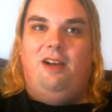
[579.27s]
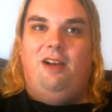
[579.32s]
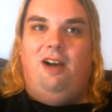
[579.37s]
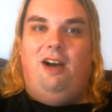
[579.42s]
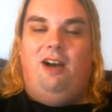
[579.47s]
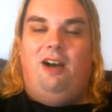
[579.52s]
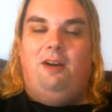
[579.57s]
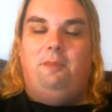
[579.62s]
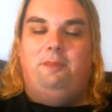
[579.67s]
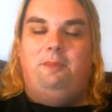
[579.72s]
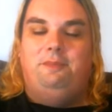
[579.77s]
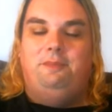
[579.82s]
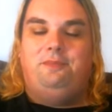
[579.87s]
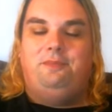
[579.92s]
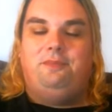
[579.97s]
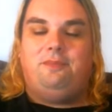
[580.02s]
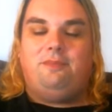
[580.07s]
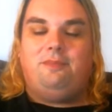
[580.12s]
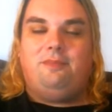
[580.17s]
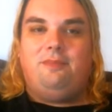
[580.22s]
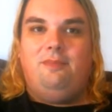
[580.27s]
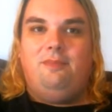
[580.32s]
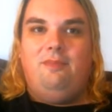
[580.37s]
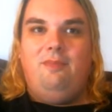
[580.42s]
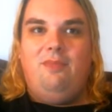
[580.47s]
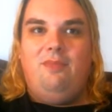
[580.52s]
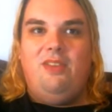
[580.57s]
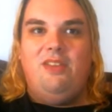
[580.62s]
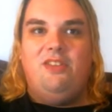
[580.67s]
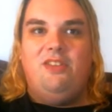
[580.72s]
Um,
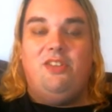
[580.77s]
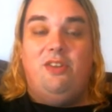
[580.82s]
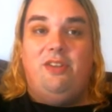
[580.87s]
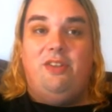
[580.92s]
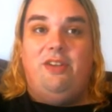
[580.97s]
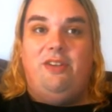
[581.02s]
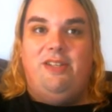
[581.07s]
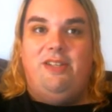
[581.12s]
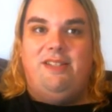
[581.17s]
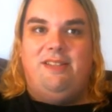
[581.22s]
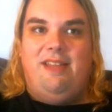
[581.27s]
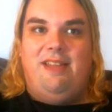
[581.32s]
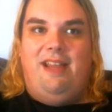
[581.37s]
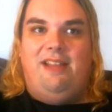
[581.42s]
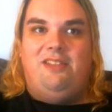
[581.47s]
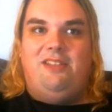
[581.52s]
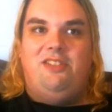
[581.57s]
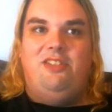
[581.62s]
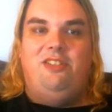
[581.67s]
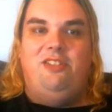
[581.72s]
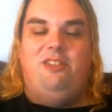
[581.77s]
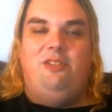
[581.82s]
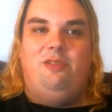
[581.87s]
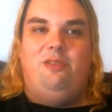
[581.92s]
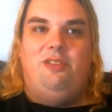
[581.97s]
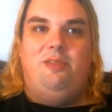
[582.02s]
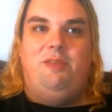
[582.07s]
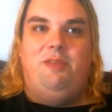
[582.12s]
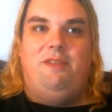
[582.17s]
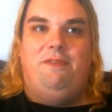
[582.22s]
so there is that too,
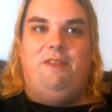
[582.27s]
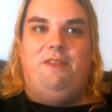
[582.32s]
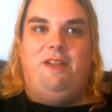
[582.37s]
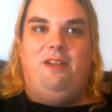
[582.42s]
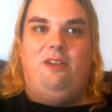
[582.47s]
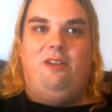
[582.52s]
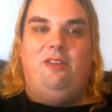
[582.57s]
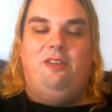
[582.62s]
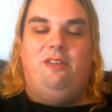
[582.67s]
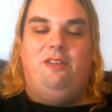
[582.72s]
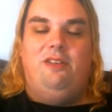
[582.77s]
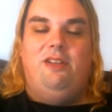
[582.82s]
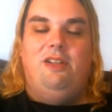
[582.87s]
to be fair.